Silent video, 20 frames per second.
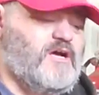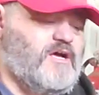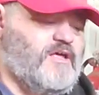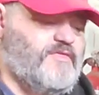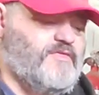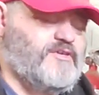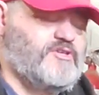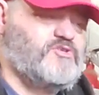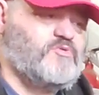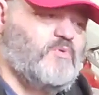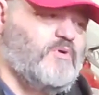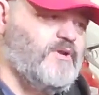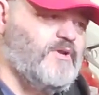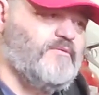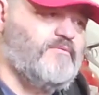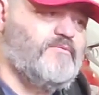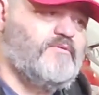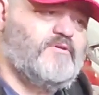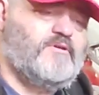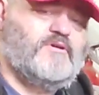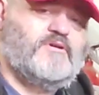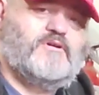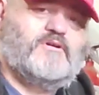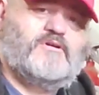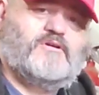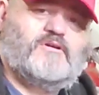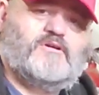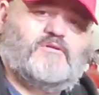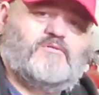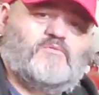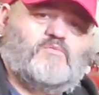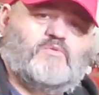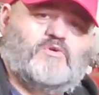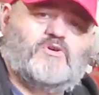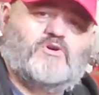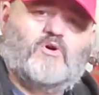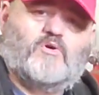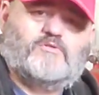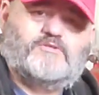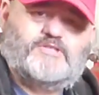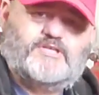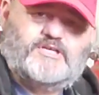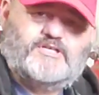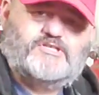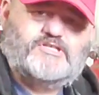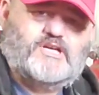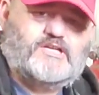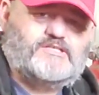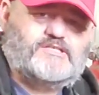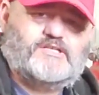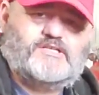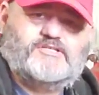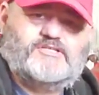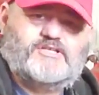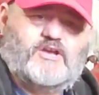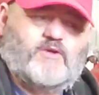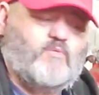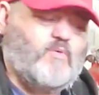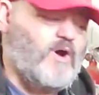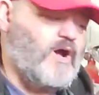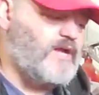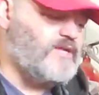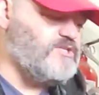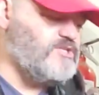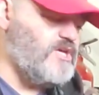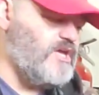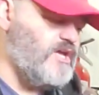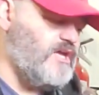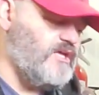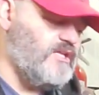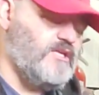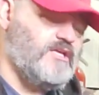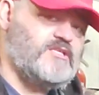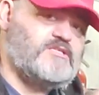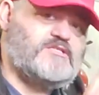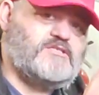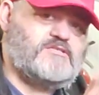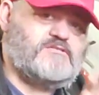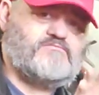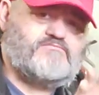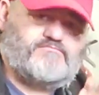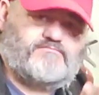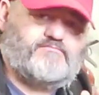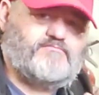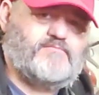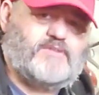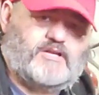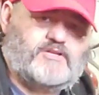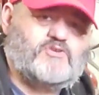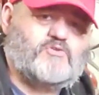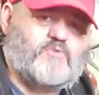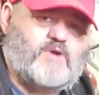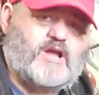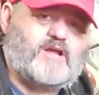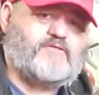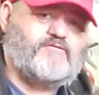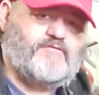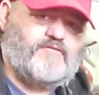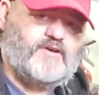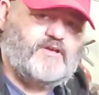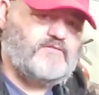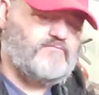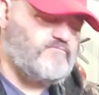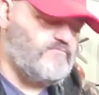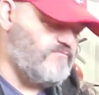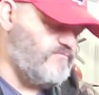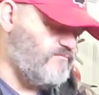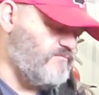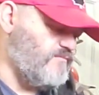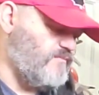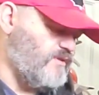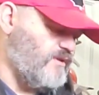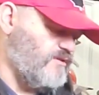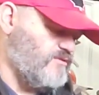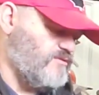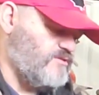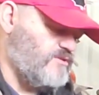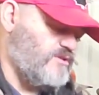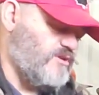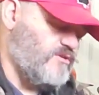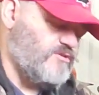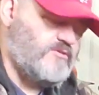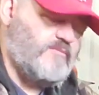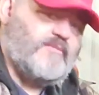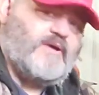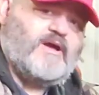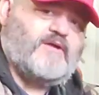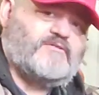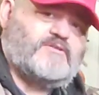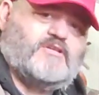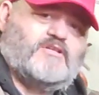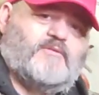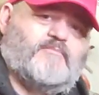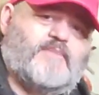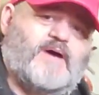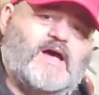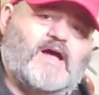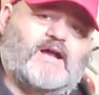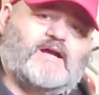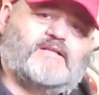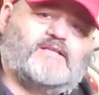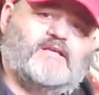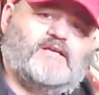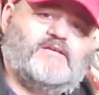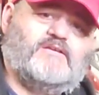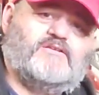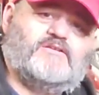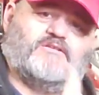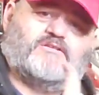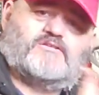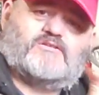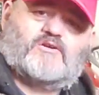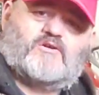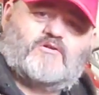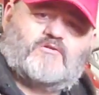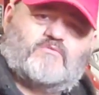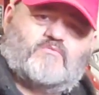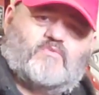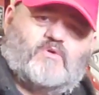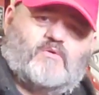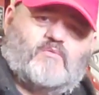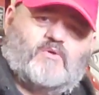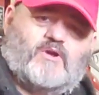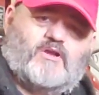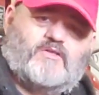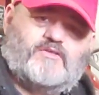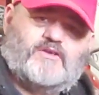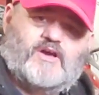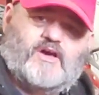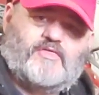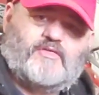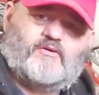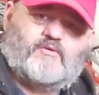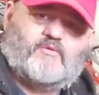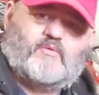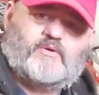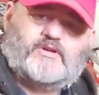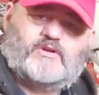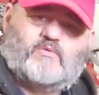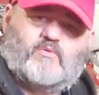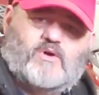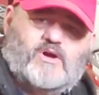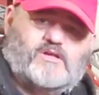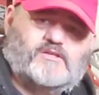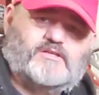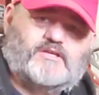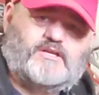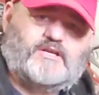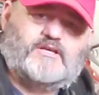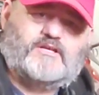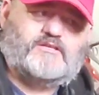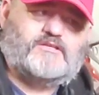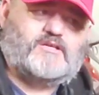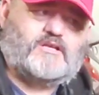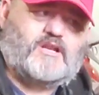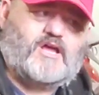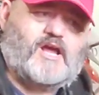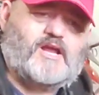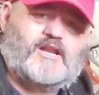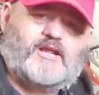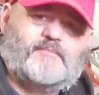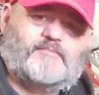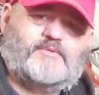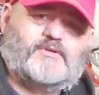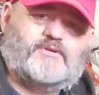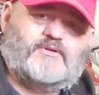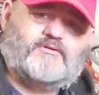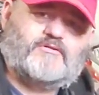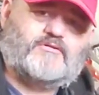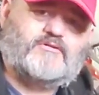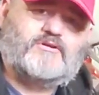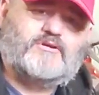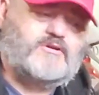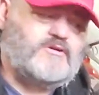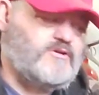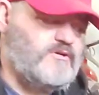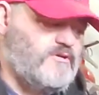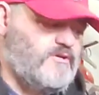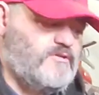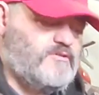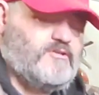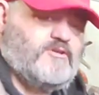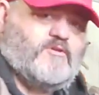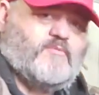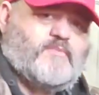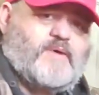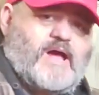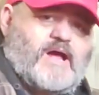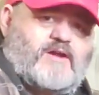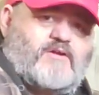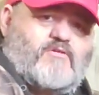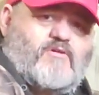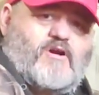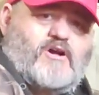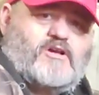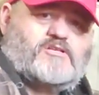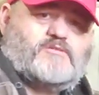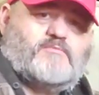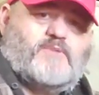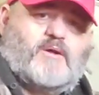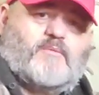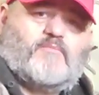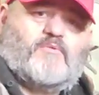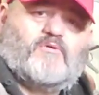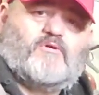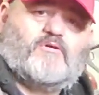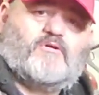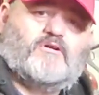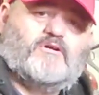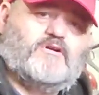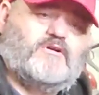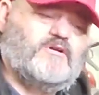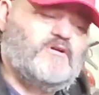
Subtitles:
This one will go TJ, CJ, YJ, and it's a direct fit. There's a mount in the back that you just turn one way or the other when you weld it in to line up to your back cross member.